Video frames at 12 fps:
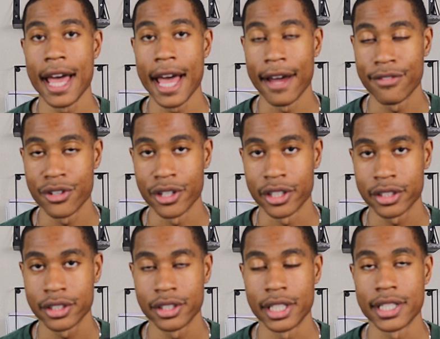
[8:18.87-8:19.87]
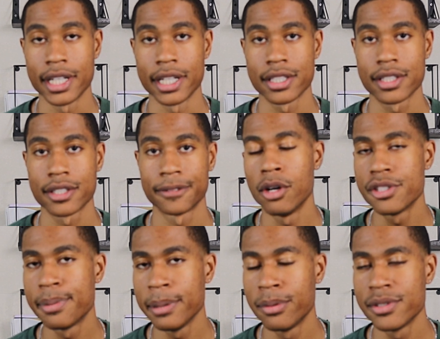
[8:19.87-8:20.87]
after the test.
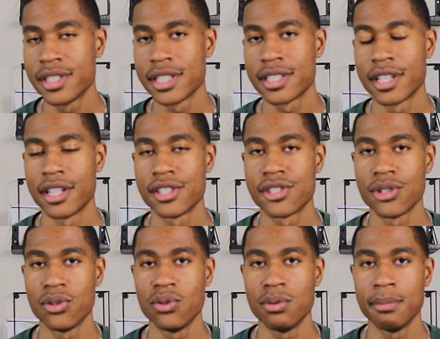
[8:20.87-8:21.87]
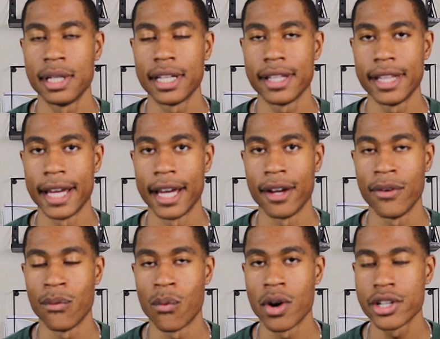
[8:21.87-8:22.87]
Most people just assume that
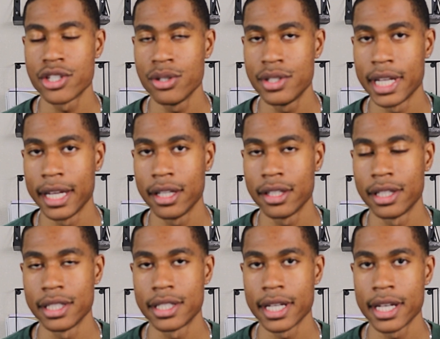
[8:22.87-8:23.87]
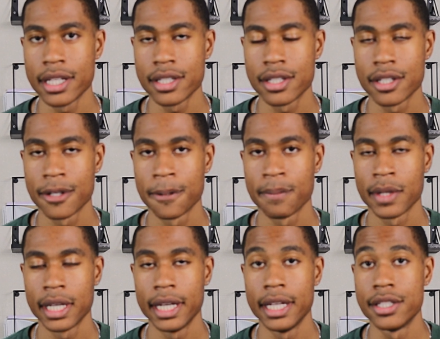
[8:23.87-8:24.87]
once you take the test,
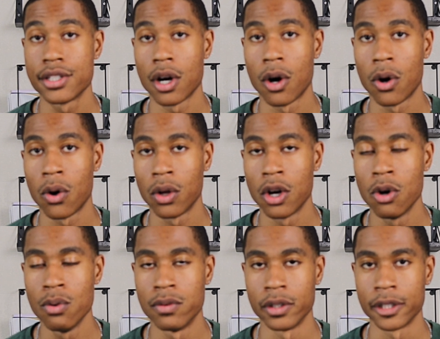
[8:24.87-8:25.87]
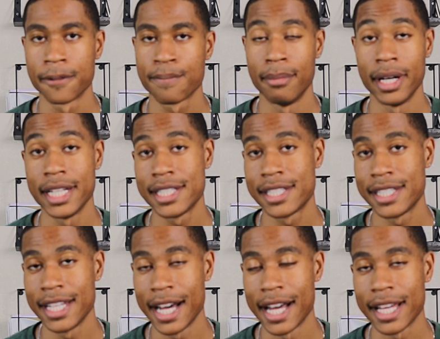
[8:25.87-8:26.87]
it's all over, but it's
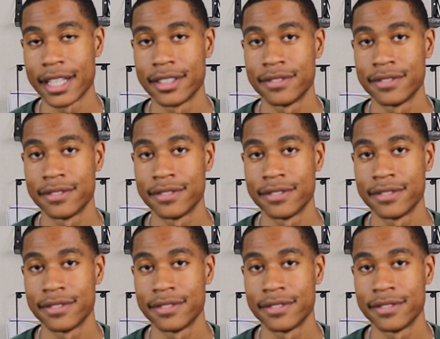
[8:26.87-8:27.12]
not.